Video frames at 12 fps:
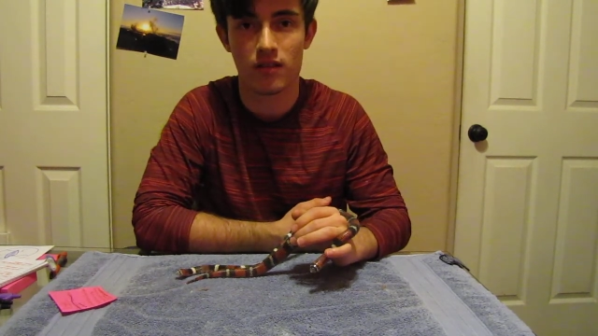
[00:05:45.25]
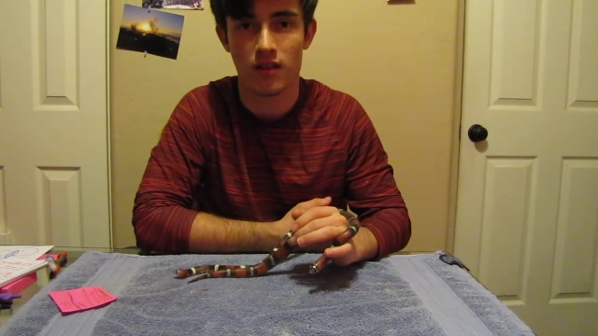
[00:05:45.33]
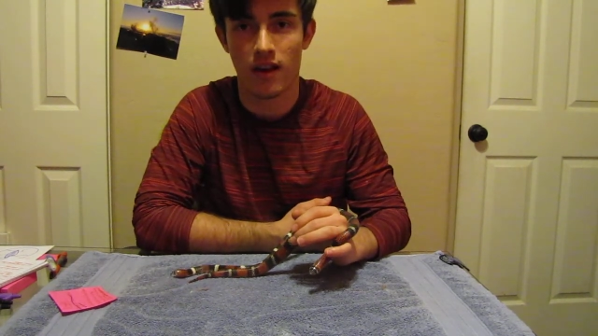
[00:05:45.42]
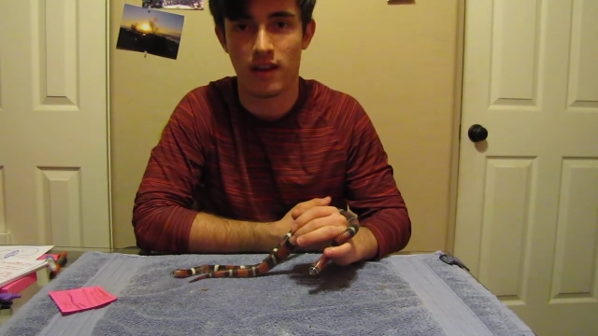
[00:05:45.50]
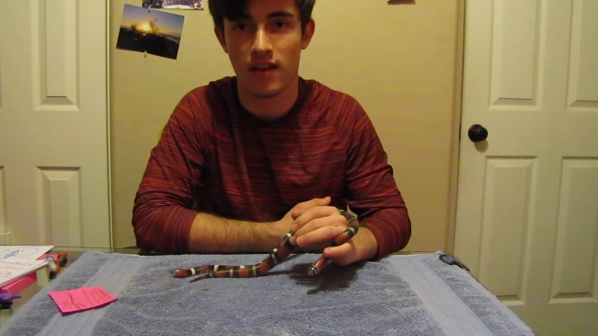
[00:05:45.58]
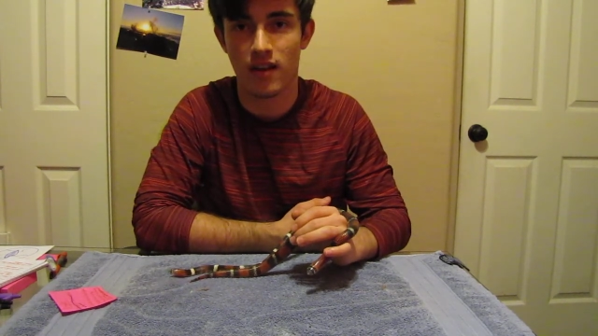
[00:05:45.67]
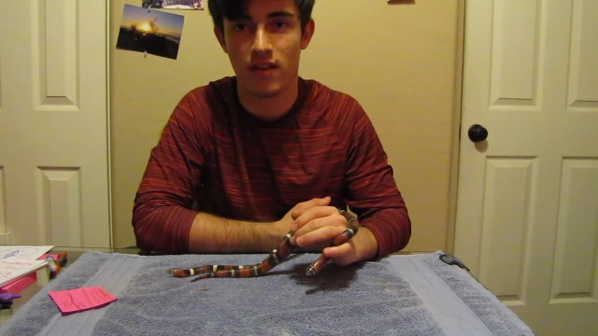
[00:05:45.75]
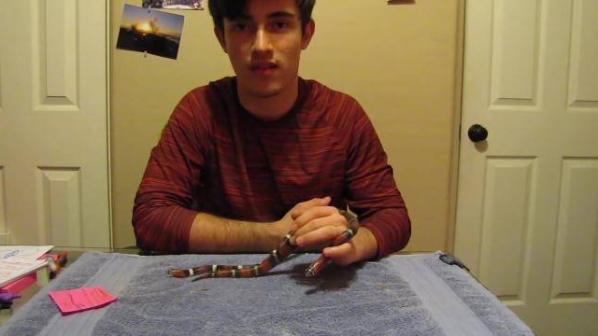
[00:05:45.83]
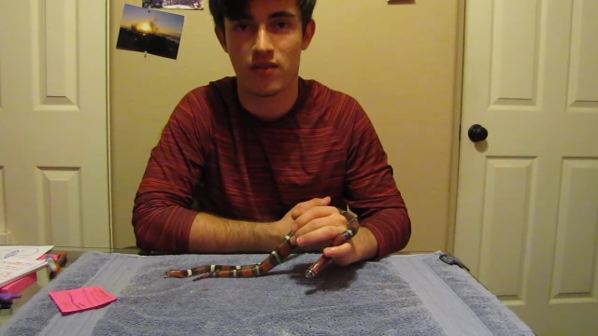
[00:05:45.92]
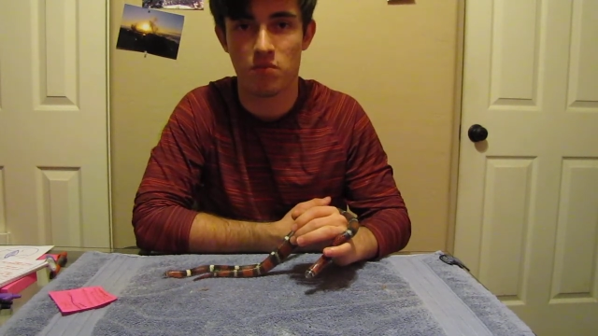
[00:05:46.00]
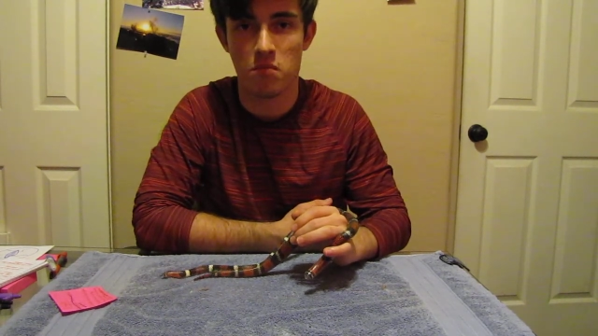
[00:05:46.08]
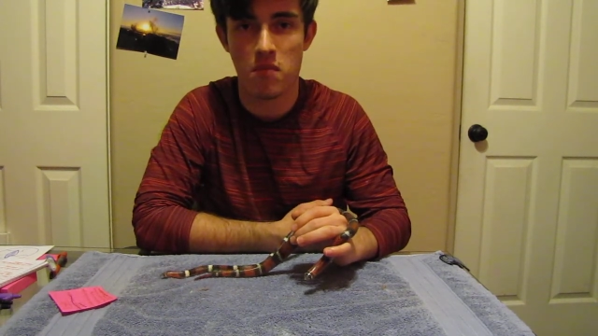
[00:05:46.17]
idea,
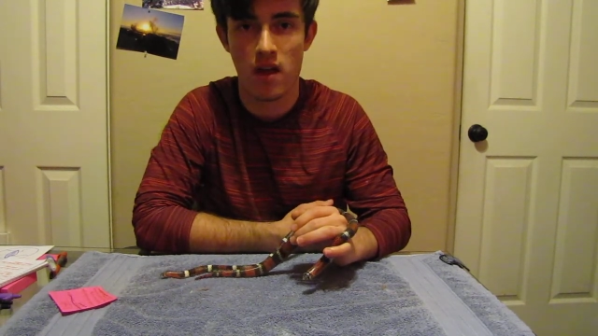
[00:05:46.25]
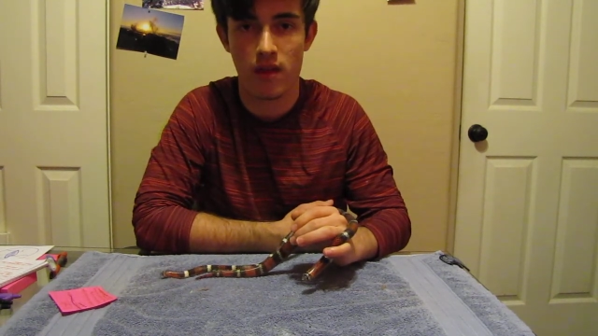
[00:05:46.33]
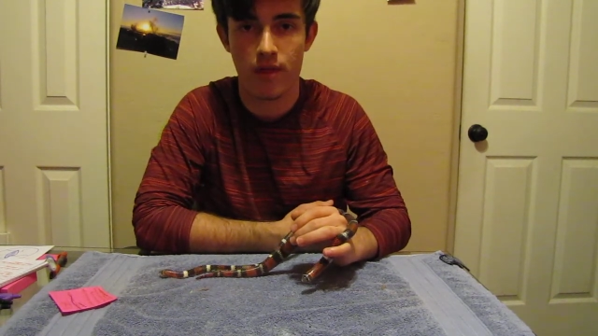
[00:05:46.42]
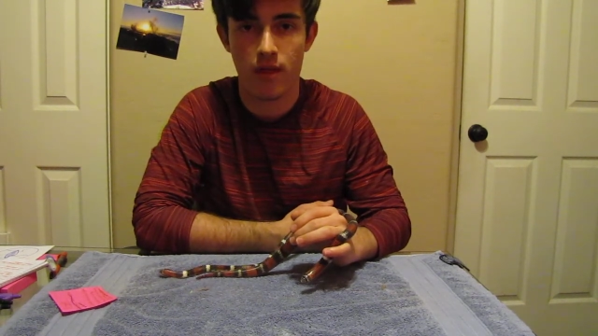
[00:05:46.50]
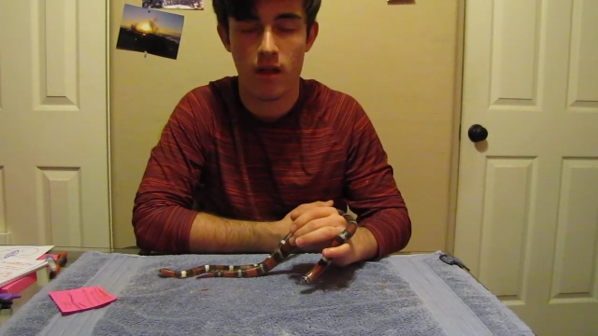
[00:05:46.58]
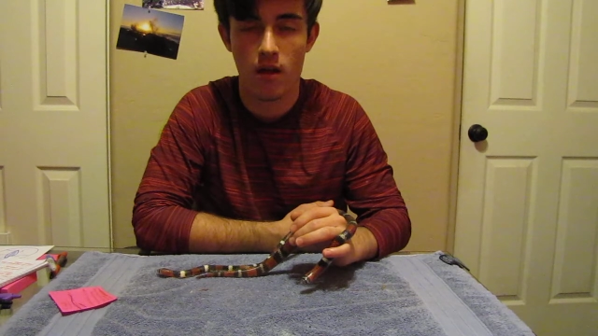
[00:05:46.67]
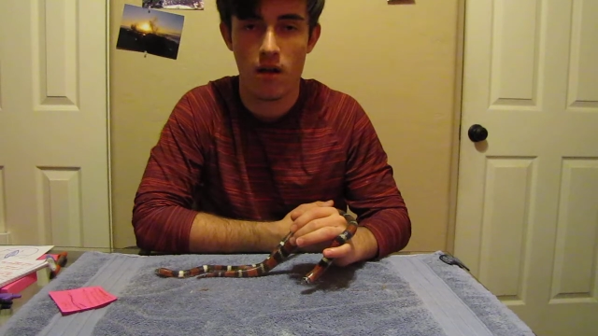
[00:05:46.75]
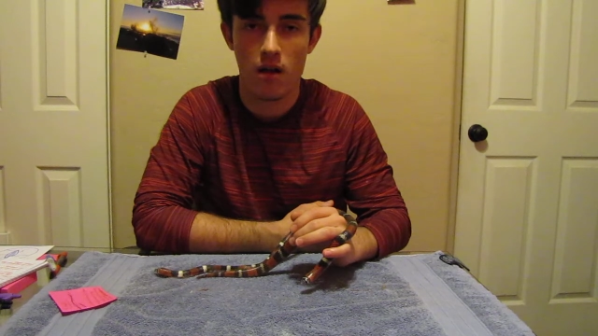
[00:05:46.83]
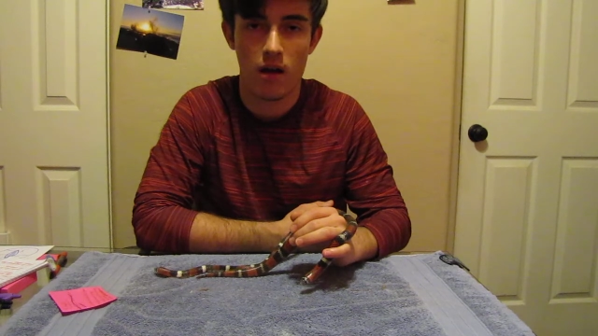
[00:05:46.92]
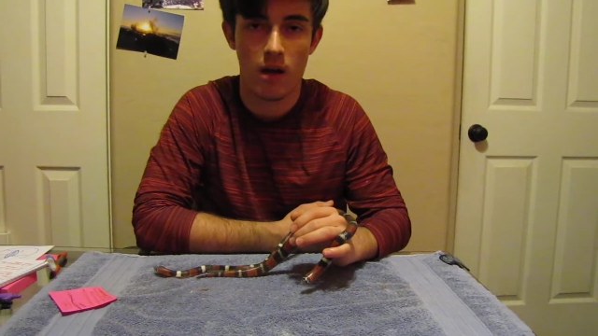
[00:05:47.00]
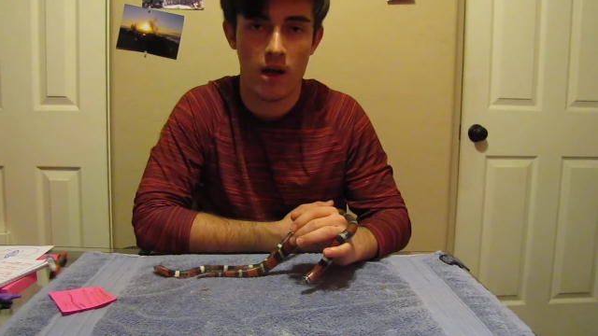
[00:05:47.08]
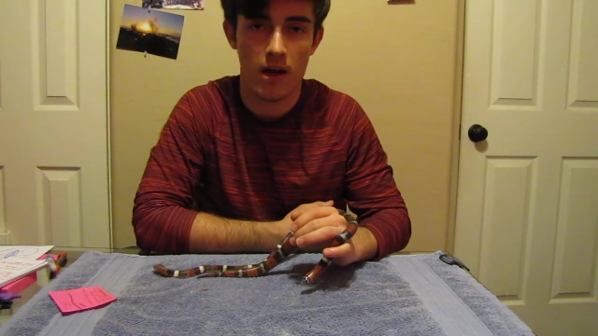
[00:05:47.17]
this myth,
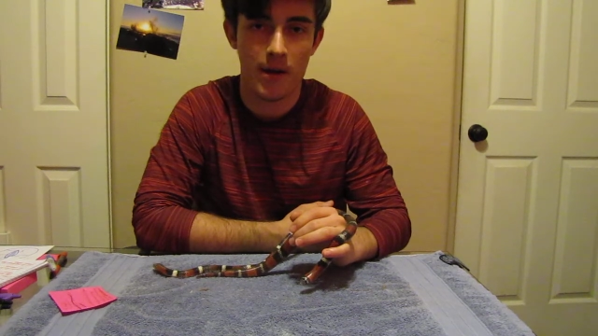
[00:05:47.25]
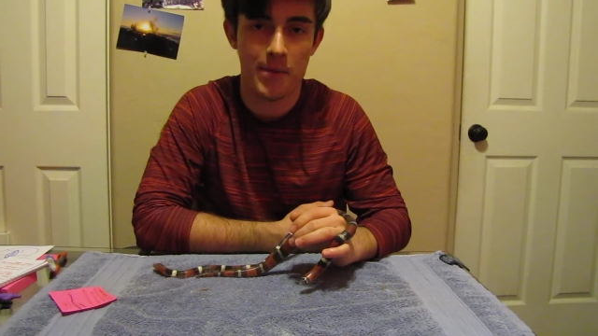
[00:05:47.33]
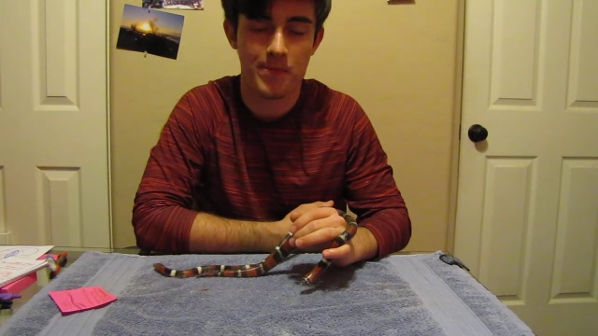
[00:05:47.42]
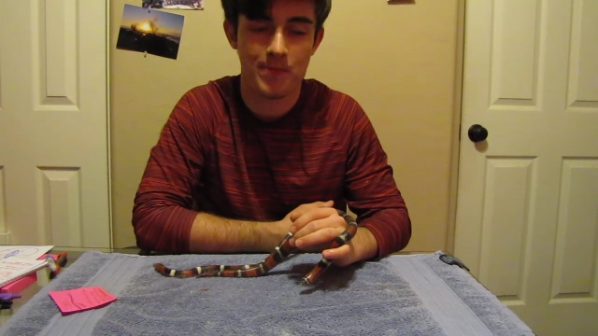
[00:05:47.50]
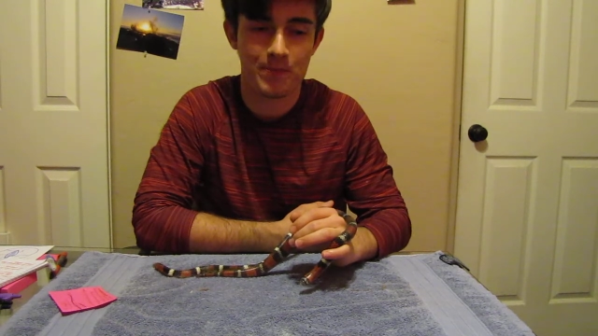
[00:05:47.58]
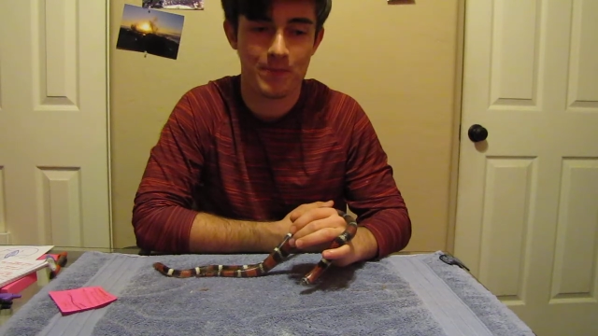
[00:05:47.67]
because